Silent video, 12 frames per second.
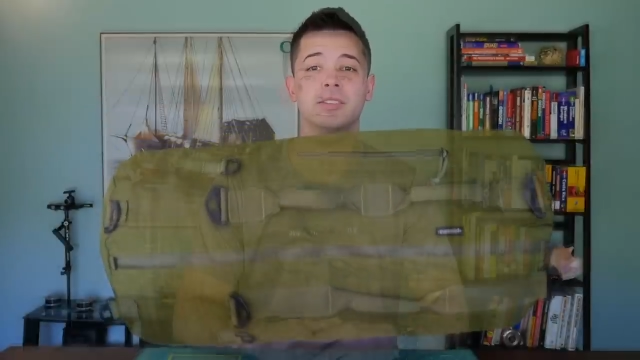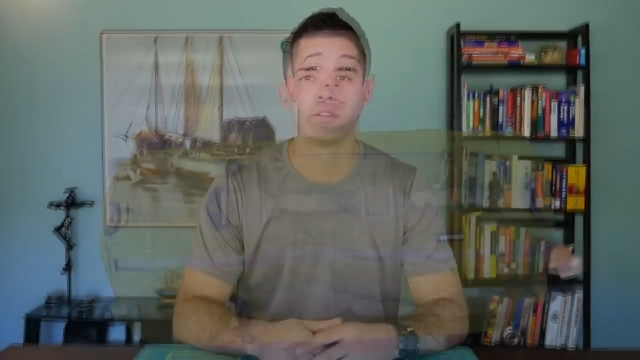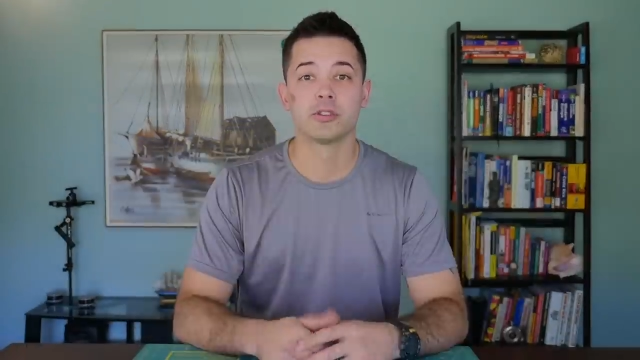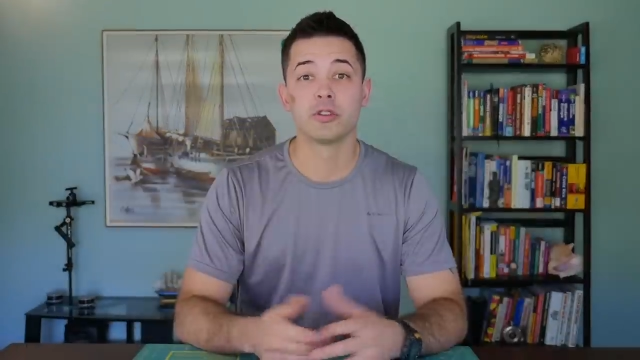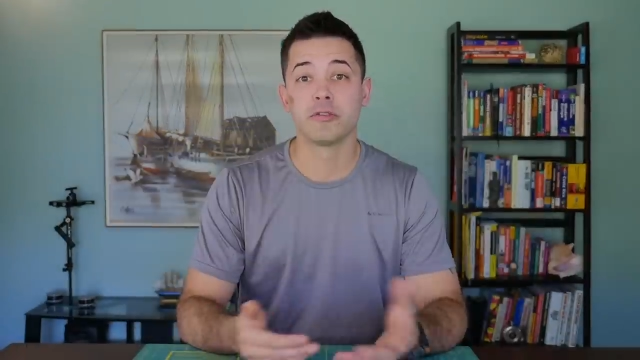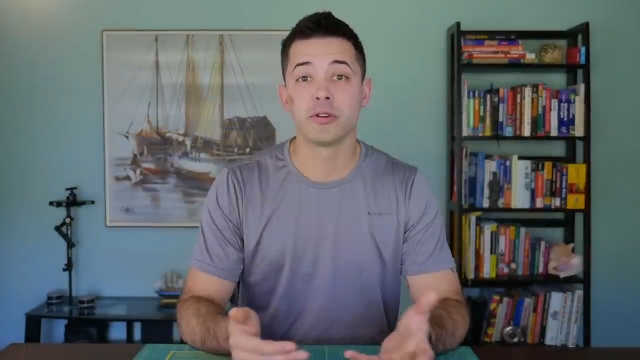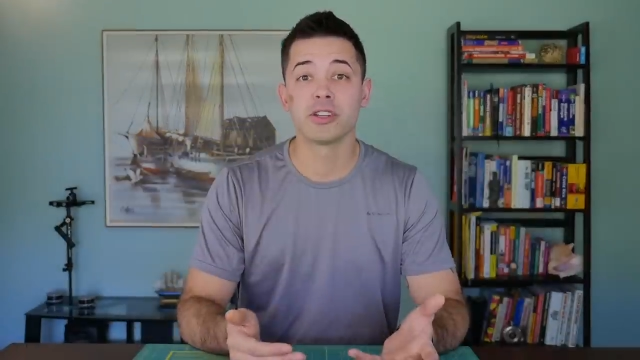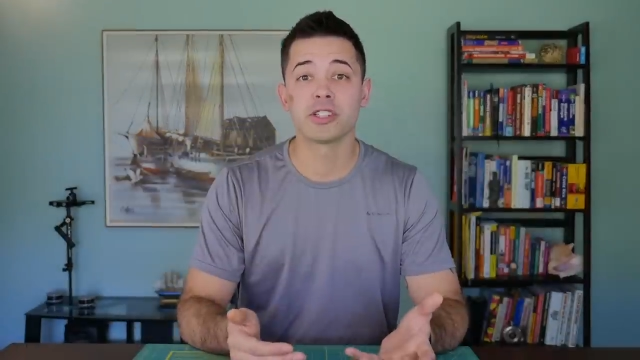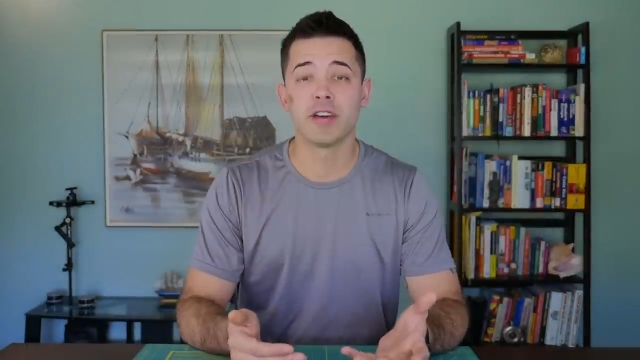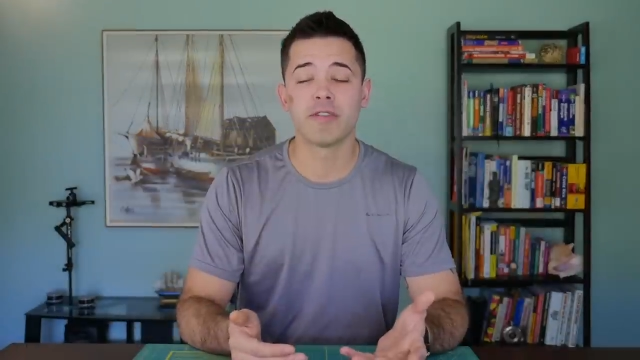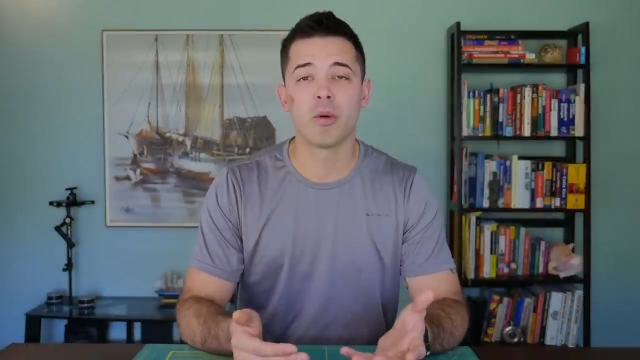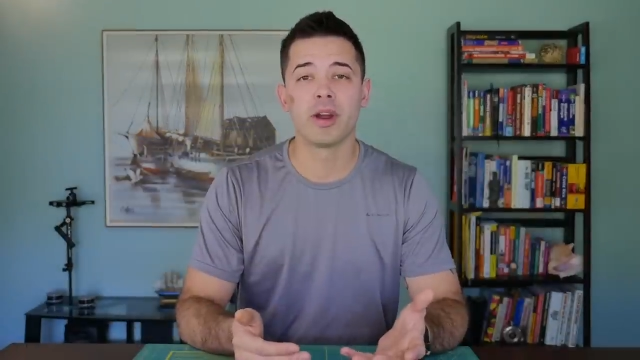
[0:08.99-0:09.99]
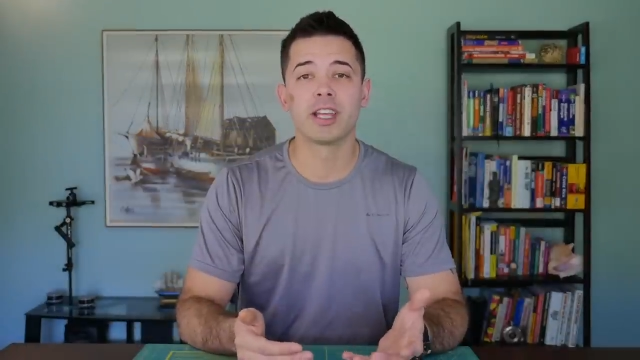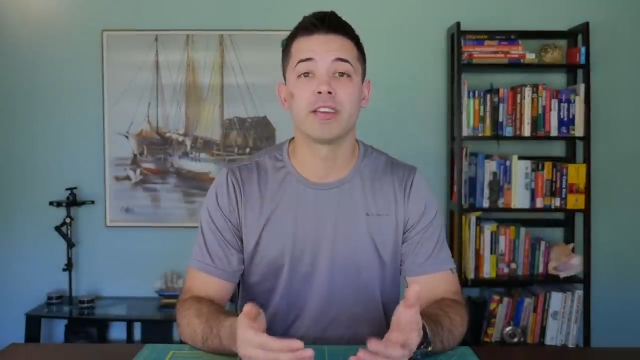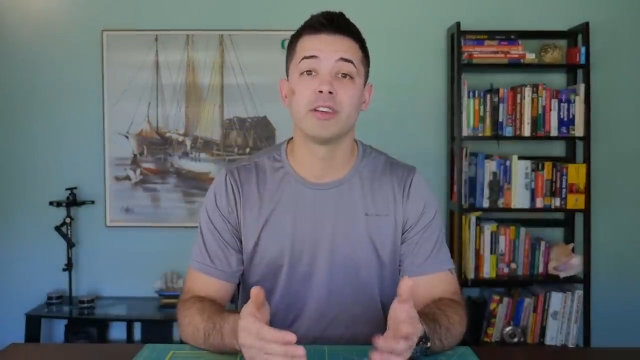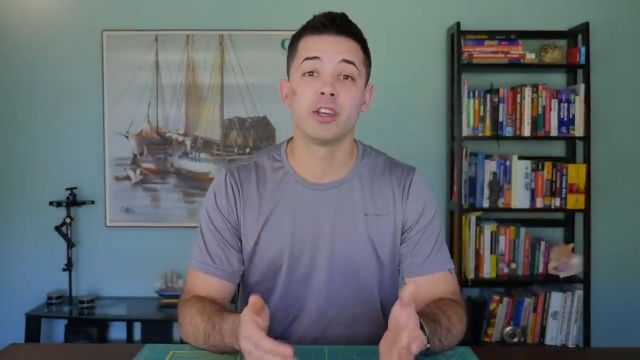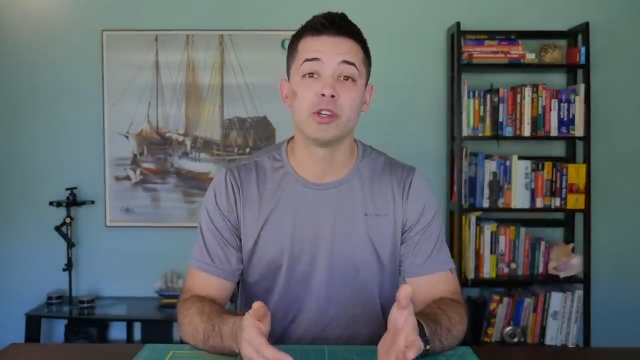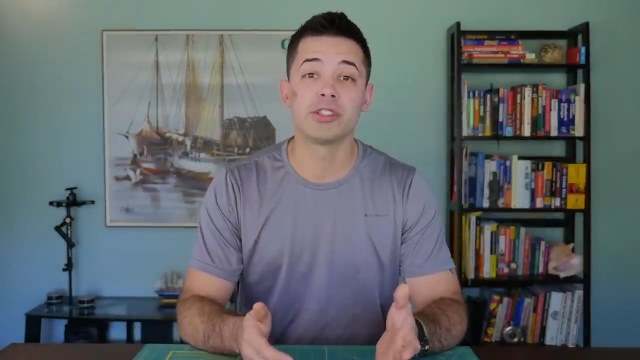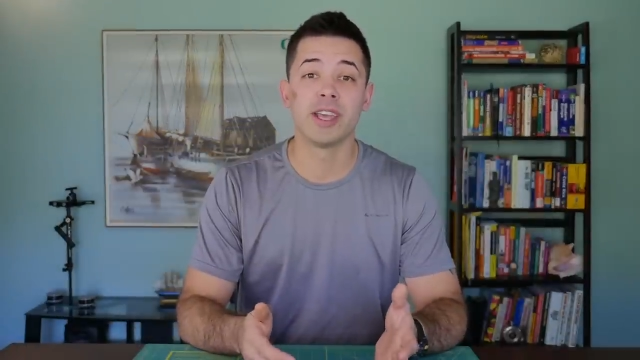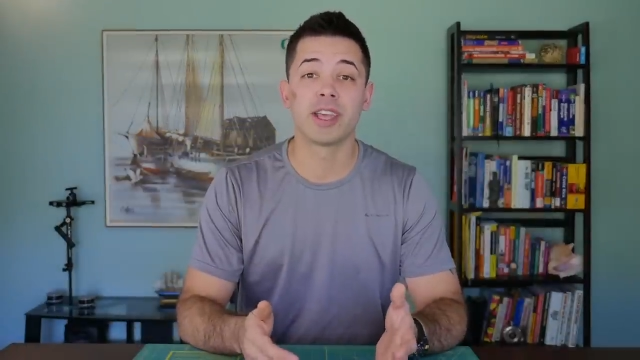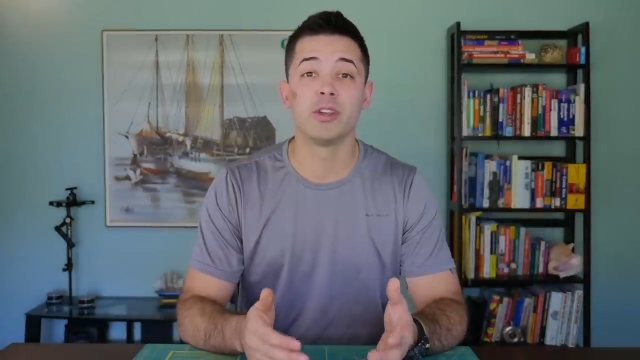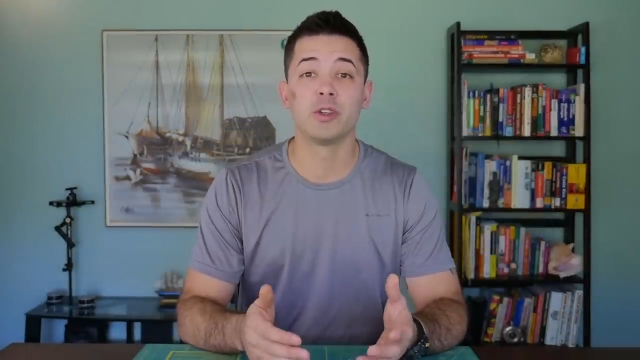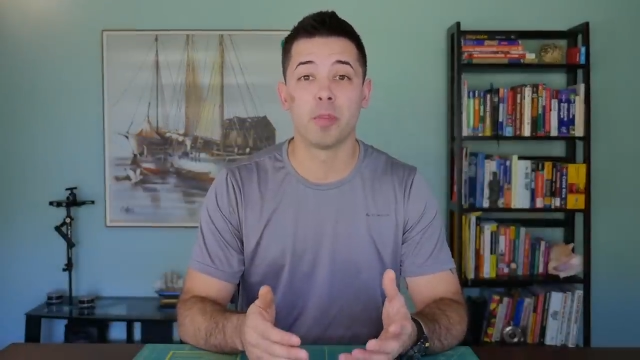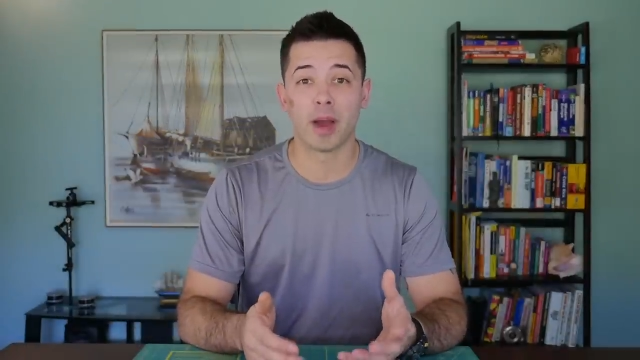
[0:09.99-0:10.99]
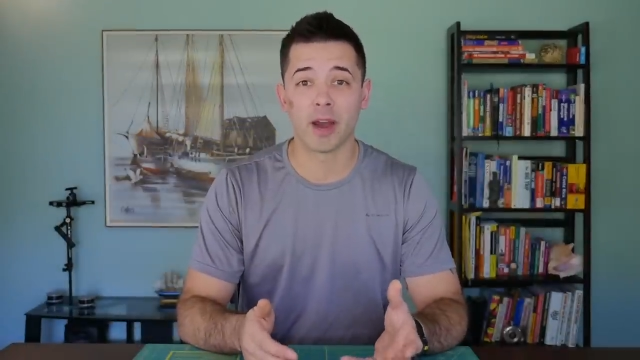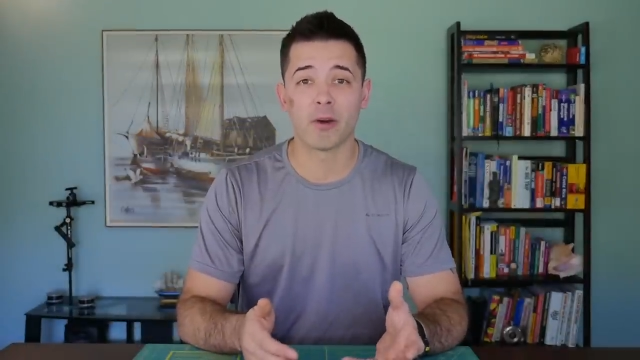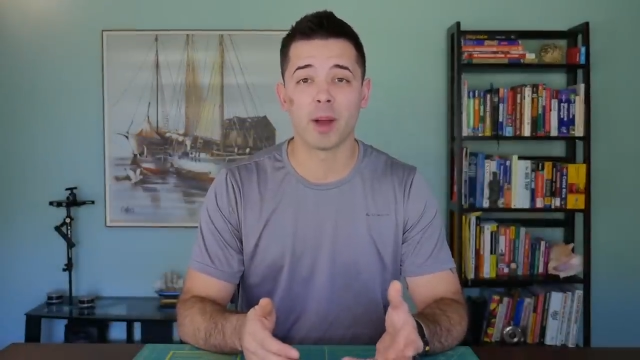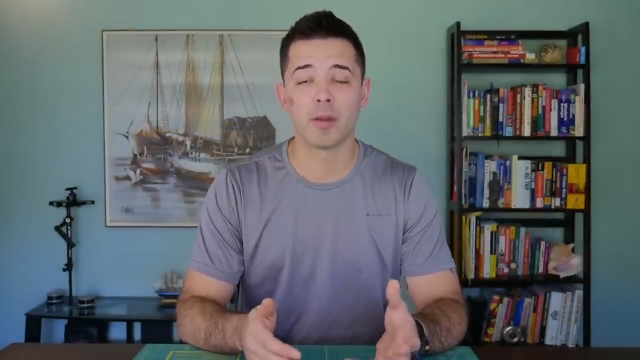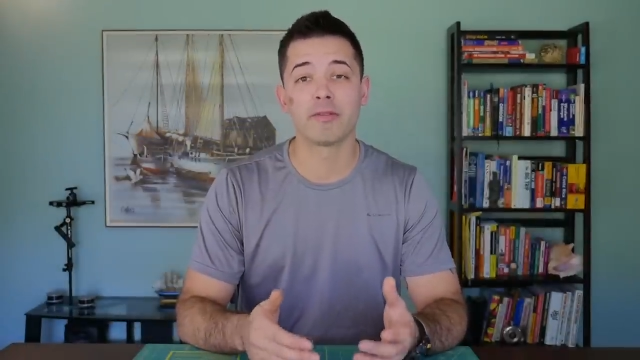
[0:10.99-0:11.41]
So, first off, I want to give a huge thank you to Piorama